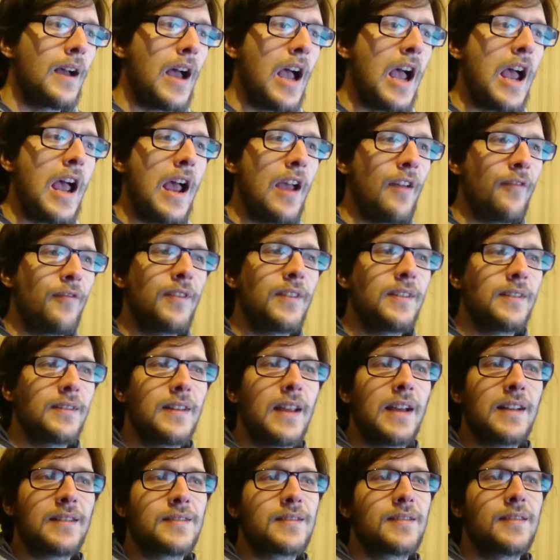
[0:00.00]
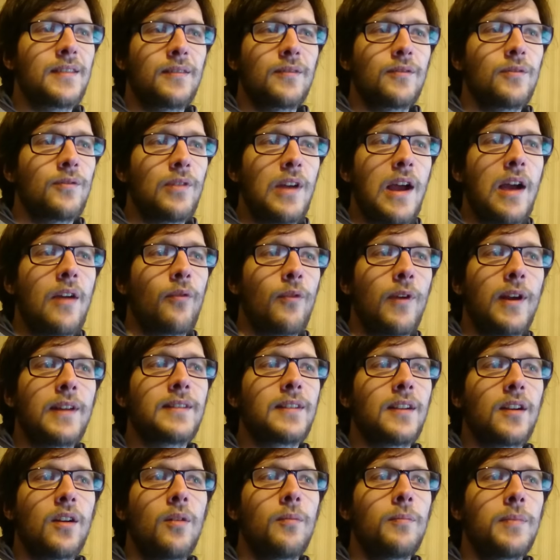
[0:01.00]
I, I, think that's a, a
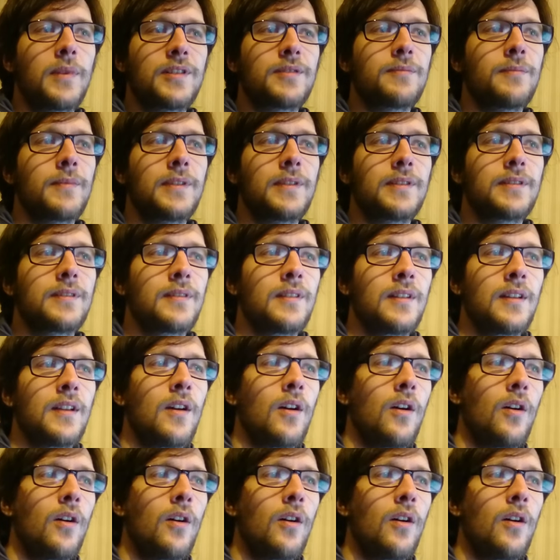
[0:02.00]
great accomplishment.